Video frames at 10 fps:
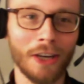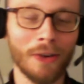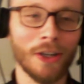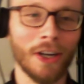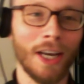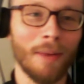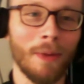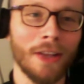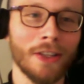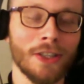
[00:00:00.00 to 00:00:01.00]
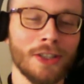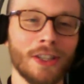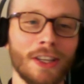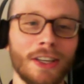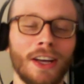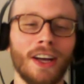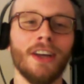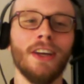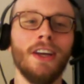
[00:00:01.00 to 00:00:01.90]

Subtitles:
I know he's on a campaign that says that